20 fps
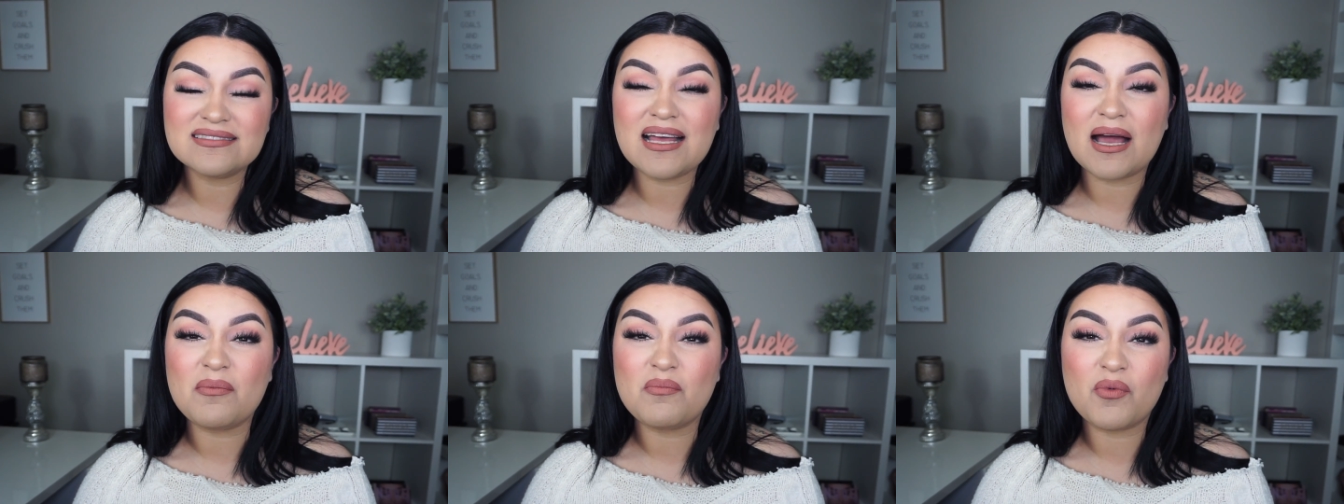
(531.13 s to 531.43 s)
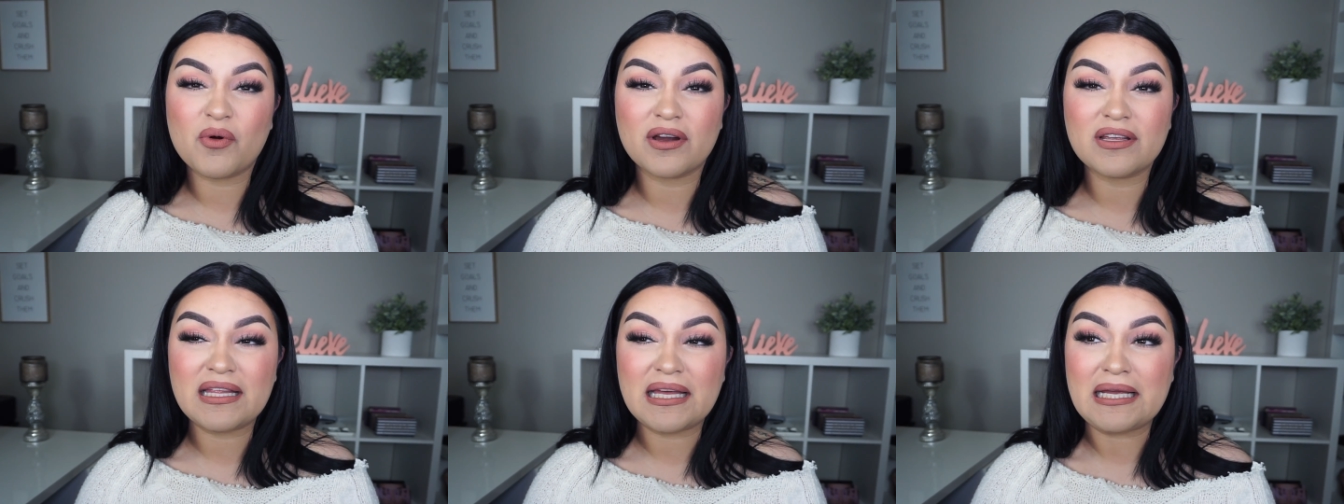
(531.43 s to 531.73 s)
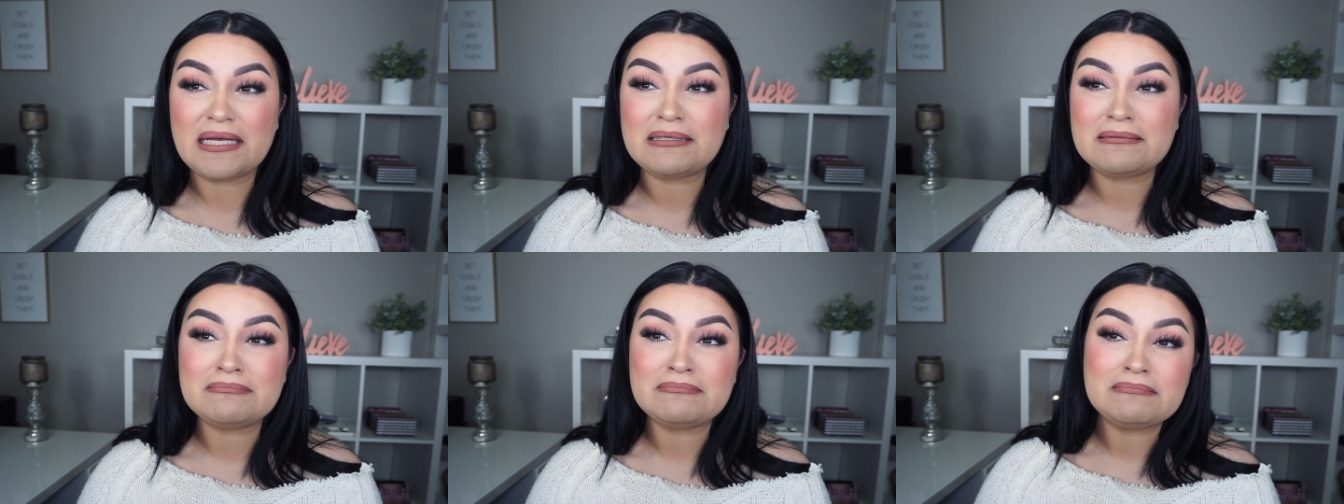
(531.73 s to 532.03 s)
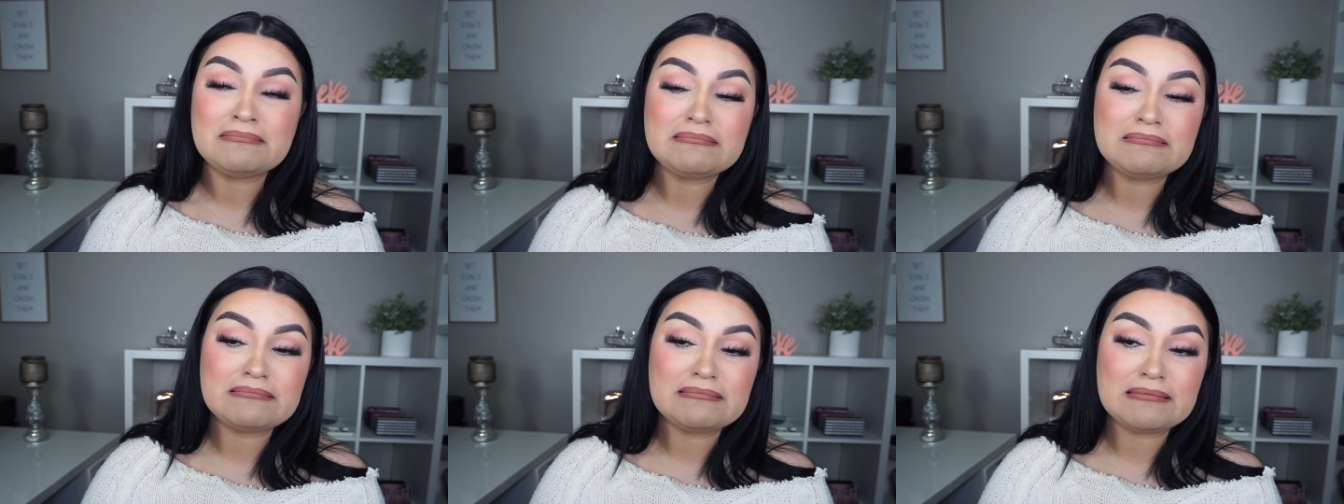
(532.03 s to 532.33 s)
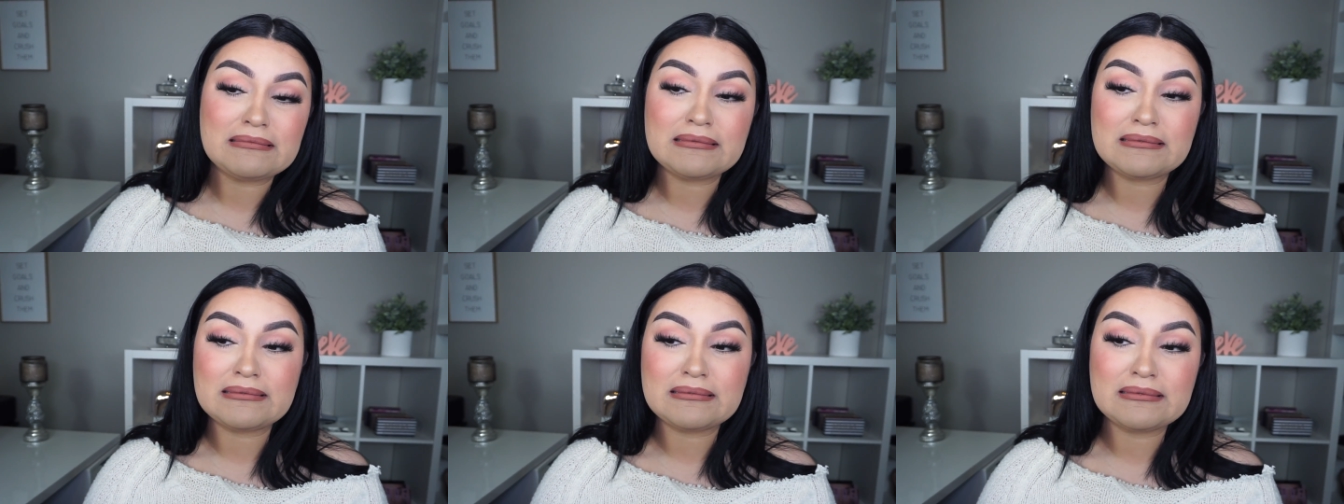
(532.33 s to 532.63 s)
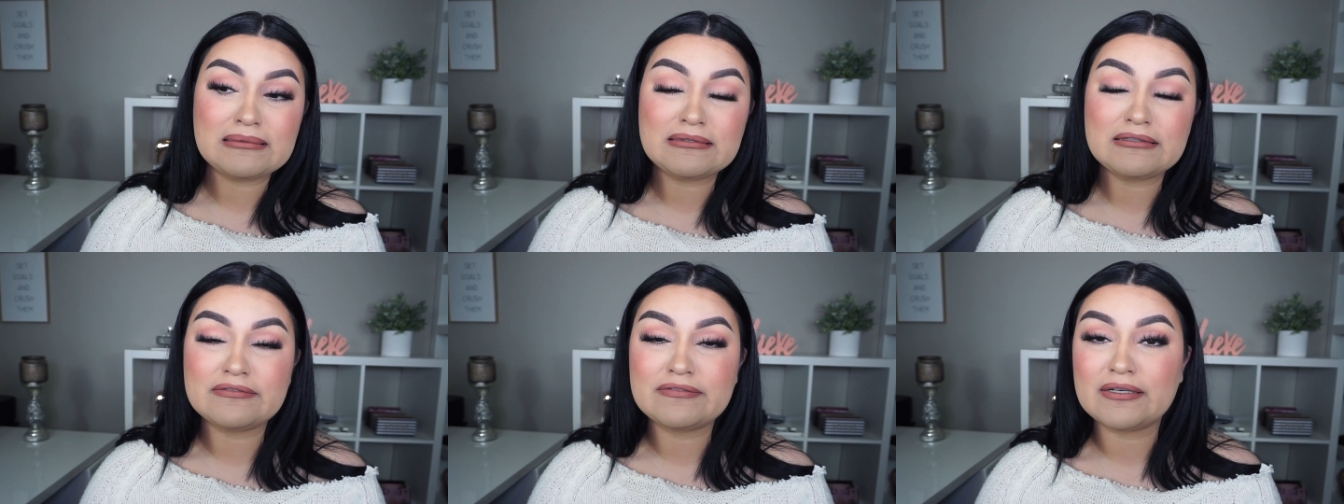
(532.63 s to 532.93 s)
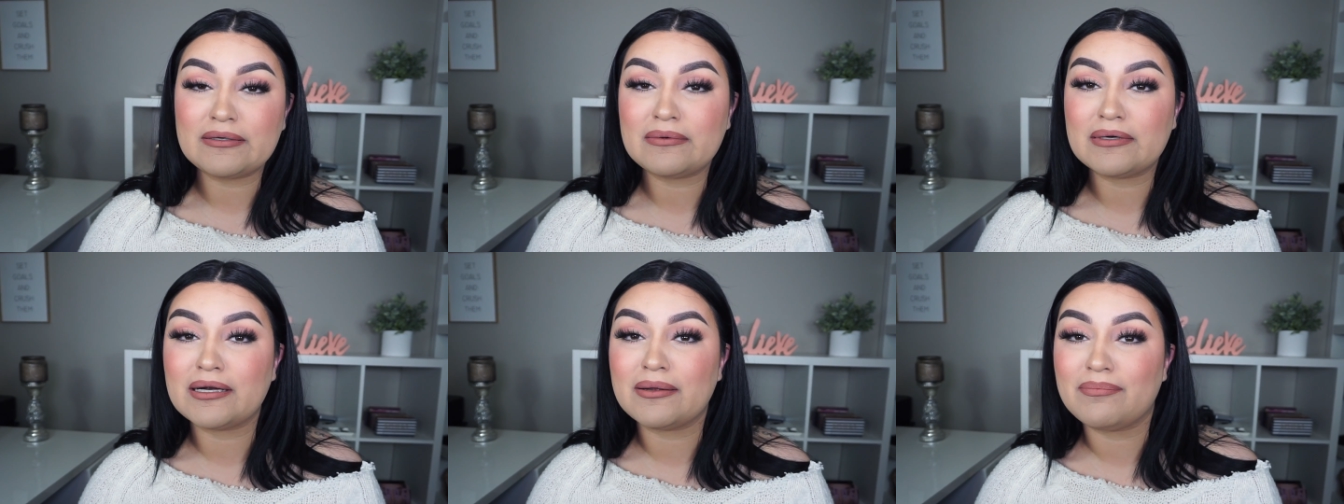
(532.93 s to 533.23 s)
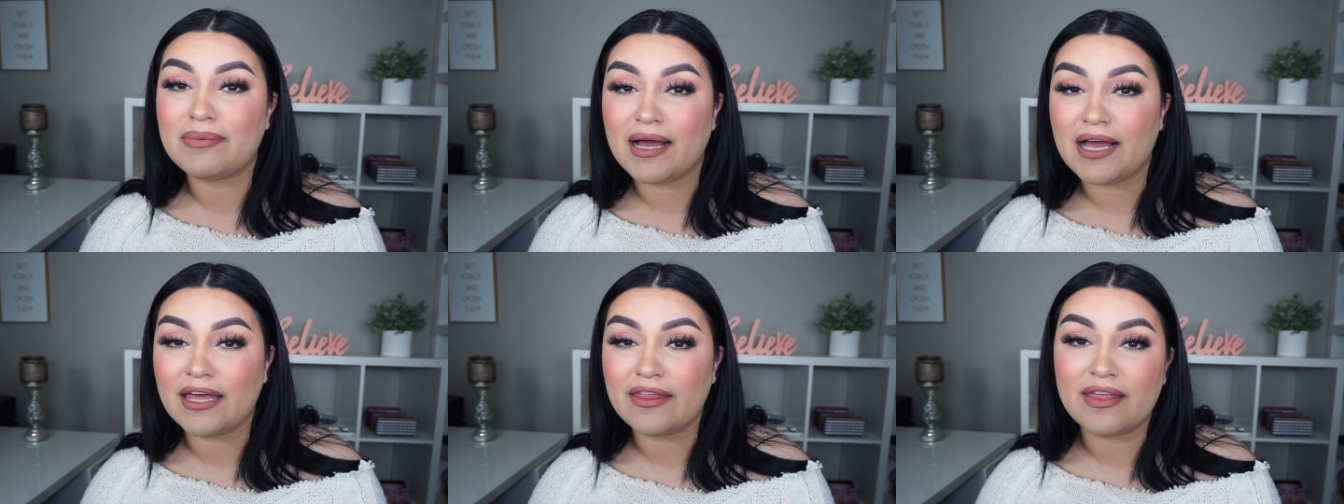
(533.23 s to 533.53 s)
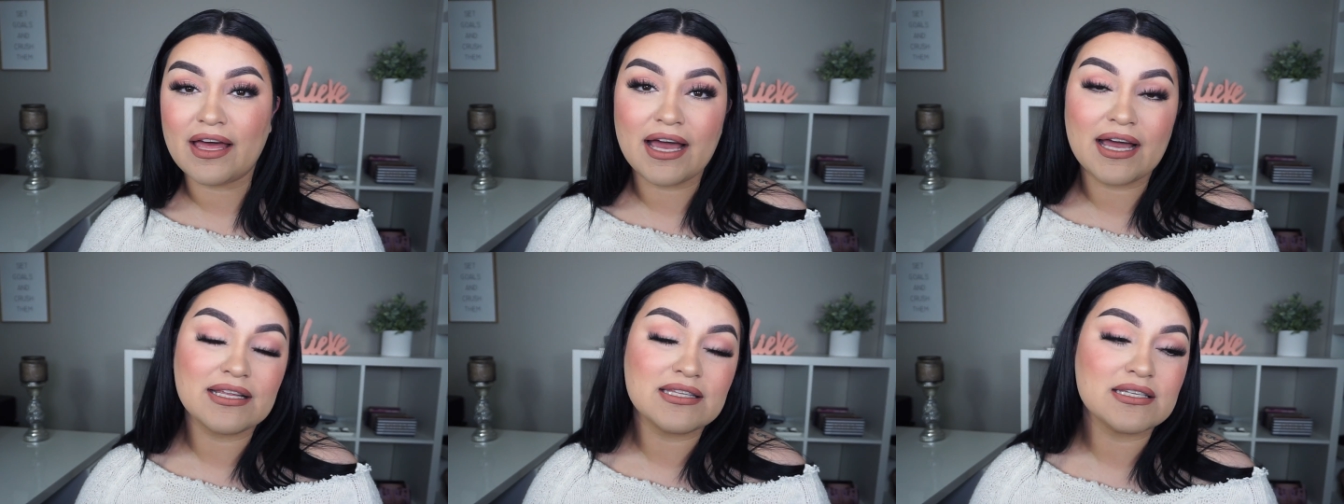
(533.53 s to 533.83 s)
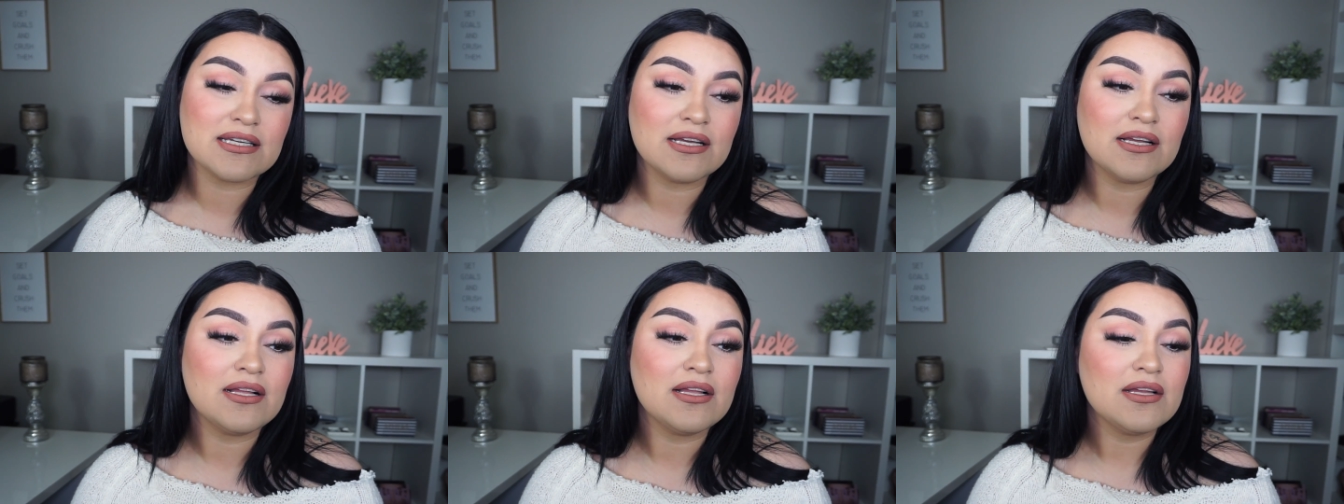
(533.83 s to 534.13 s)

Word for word: I'm more like, if I want to buy that.